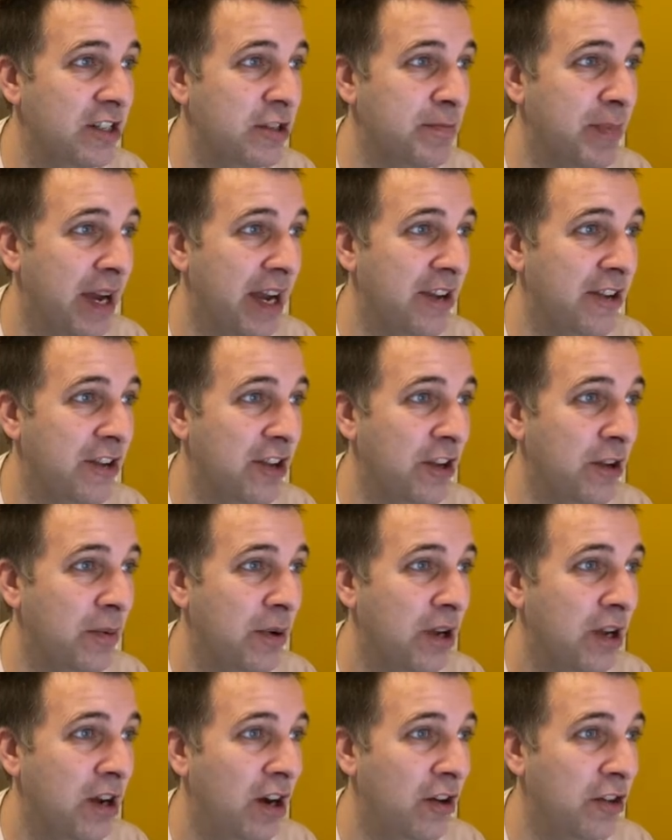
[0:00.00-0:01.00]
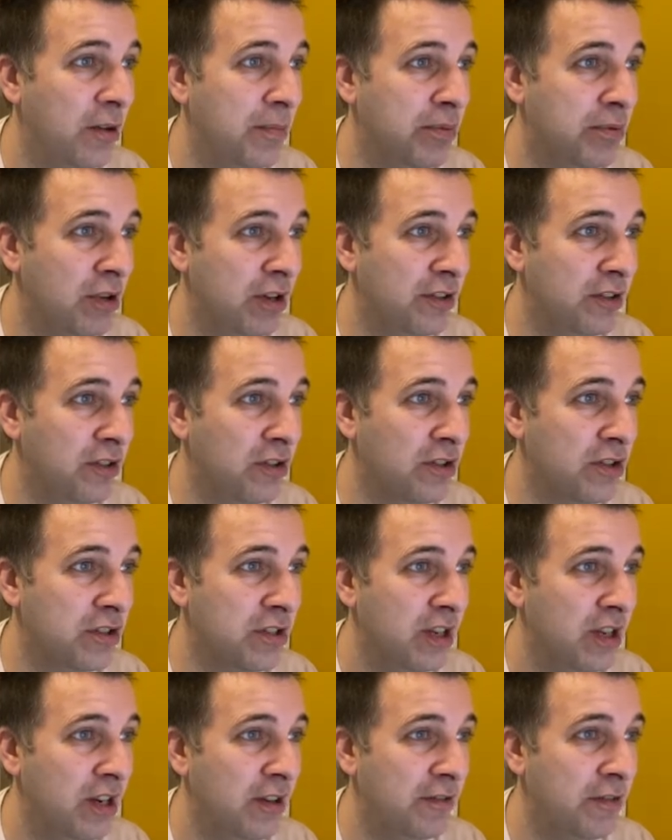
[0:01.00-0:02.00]
by you on the products
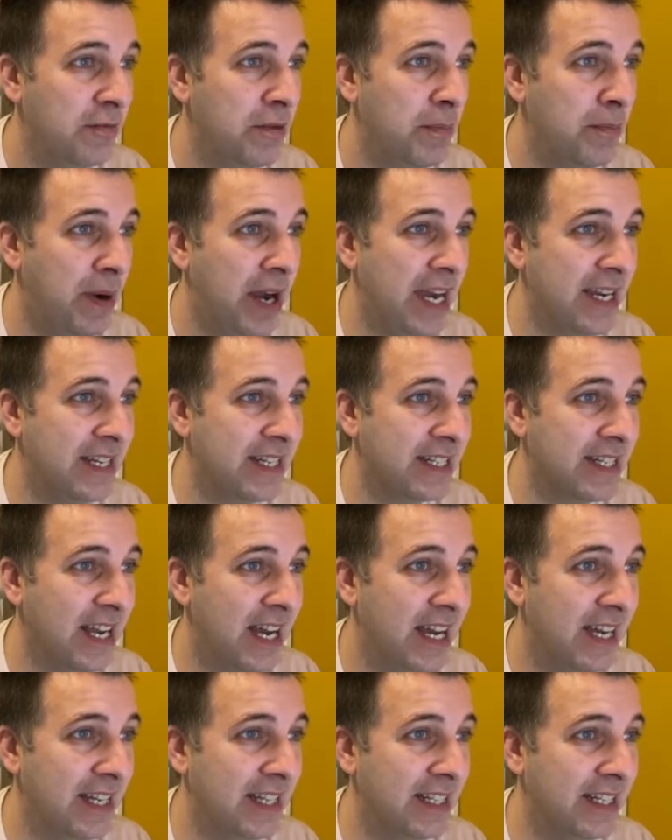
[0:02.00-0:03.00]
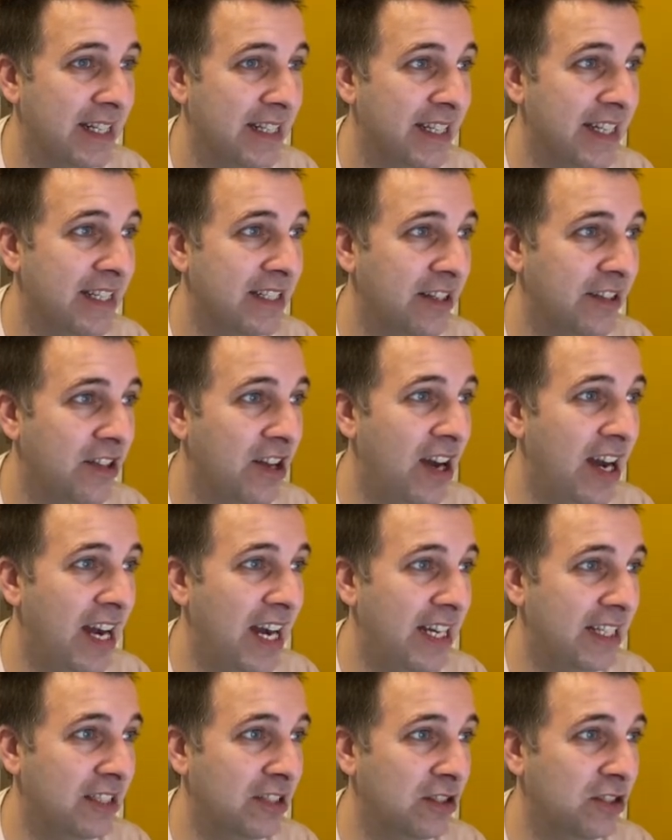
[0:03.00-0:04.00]
from the buyer's guide. These are not
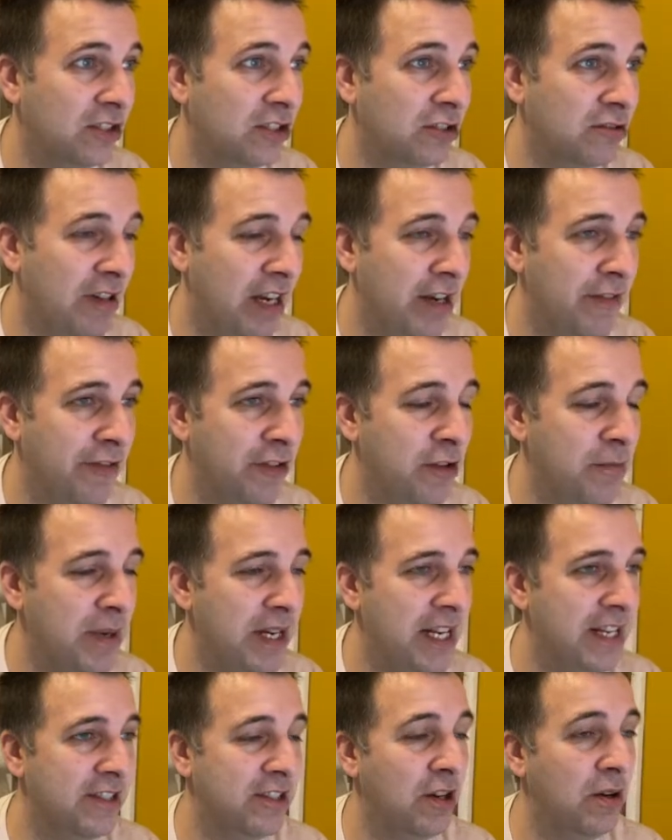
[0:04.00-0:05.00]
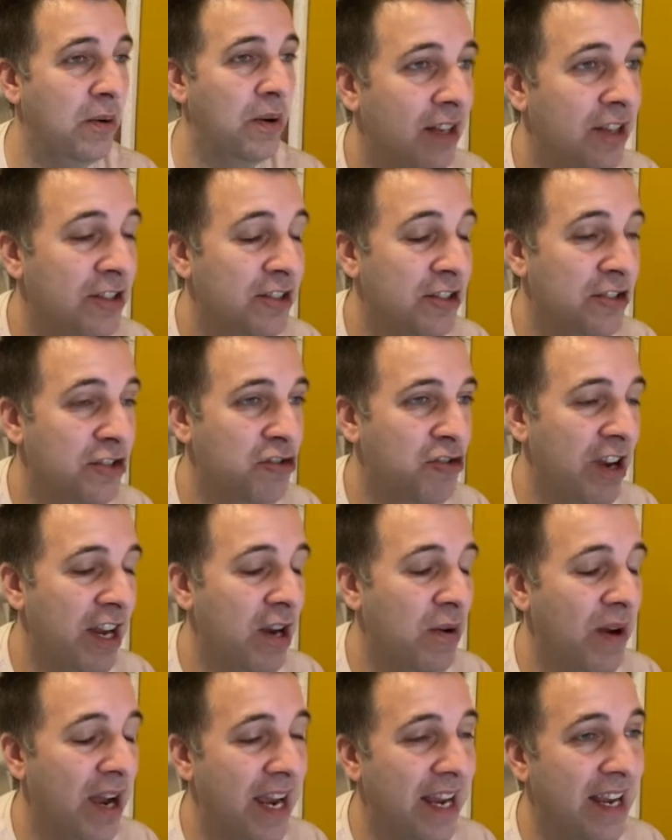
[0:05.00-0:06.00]
articles to write in a few minutes. So straight
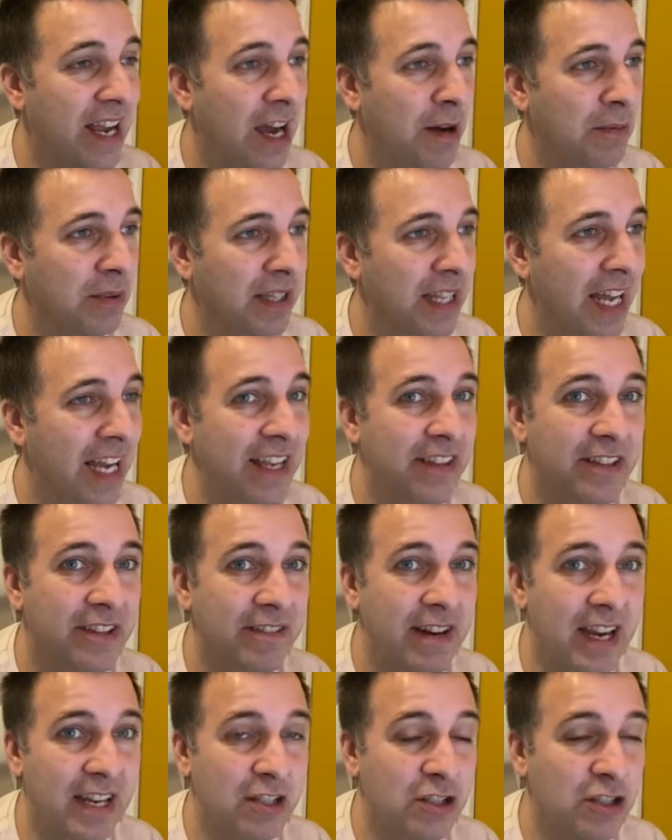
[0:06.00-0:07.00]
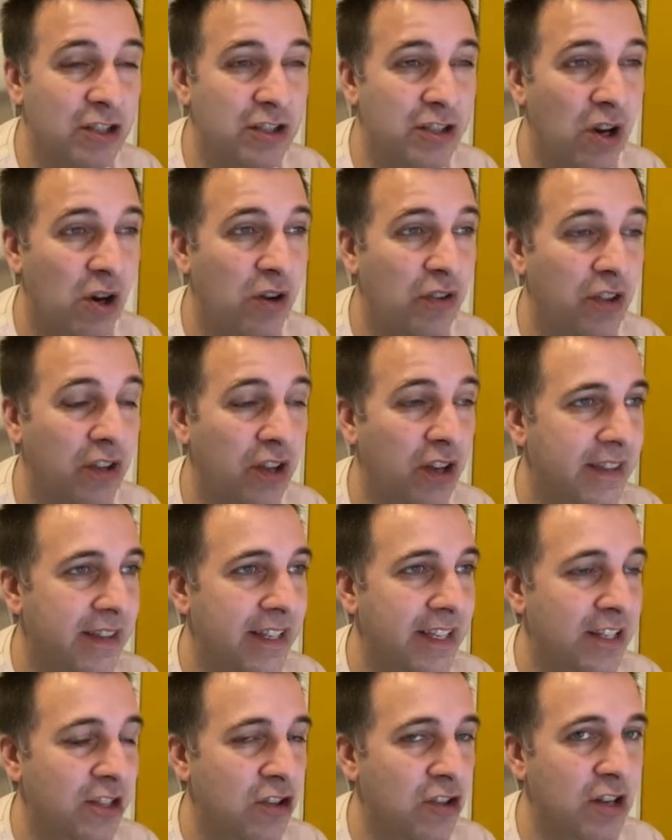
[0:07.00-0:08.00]
away, I'm letting the writers know that
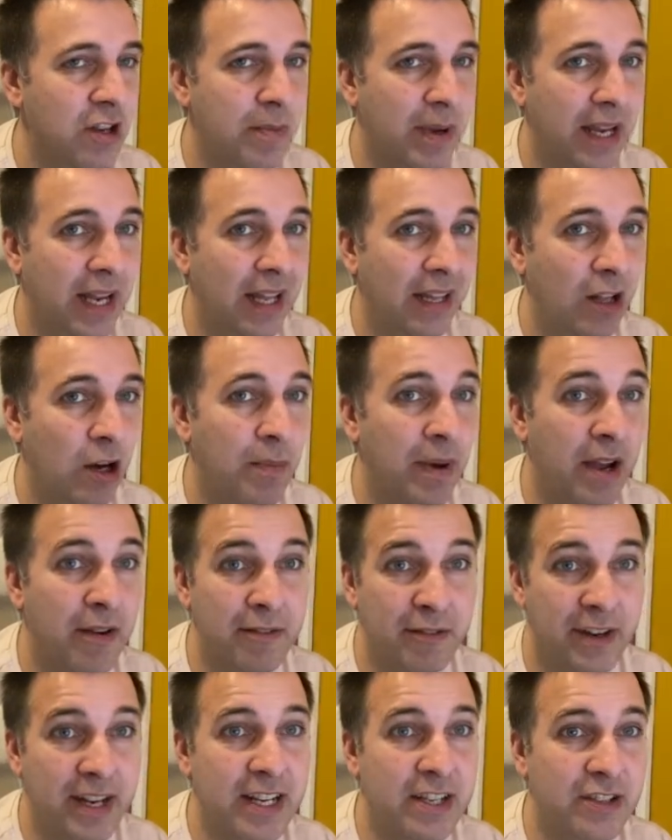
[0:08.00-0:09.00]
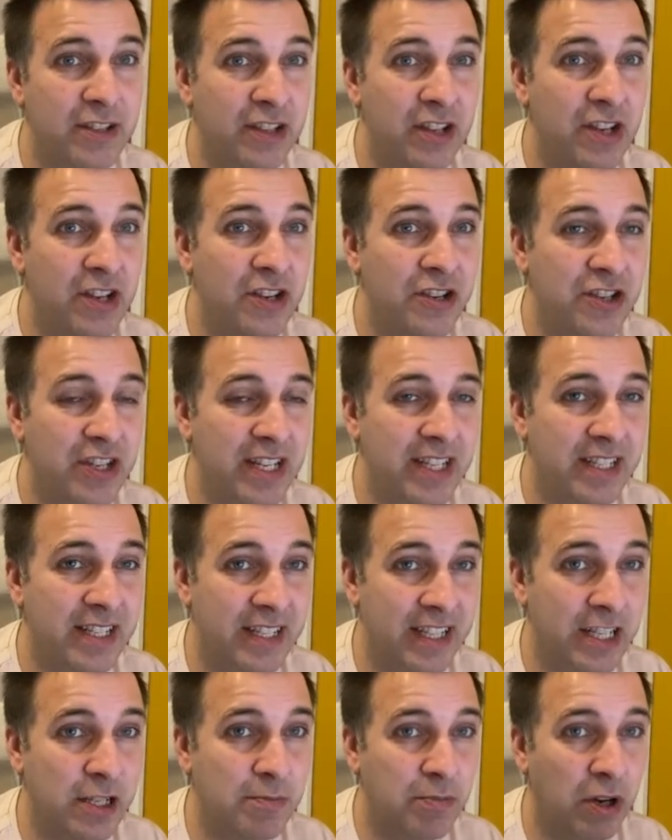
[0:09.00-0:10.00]
there's going to be a little bit of research into
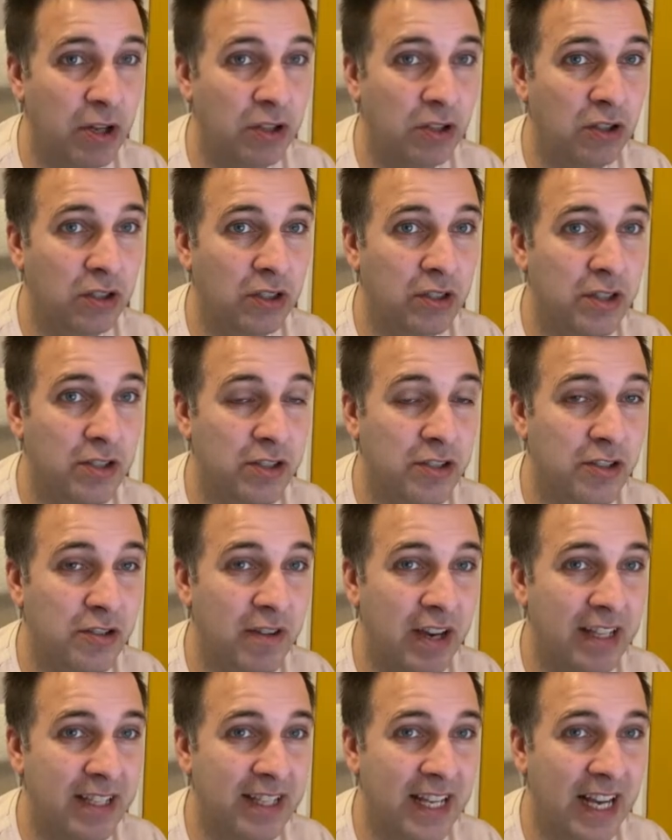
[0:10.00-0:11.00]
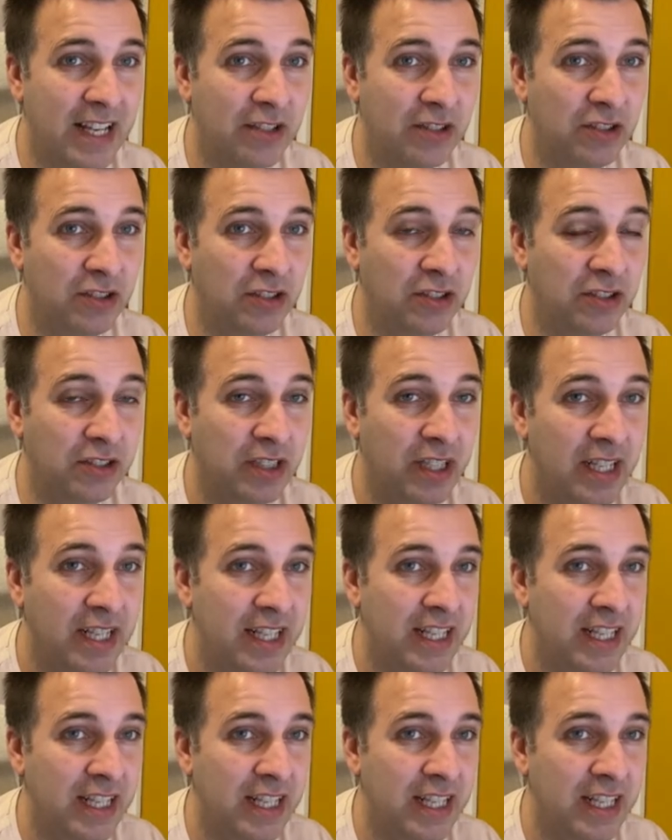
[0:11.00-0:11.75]
these products to write these articles.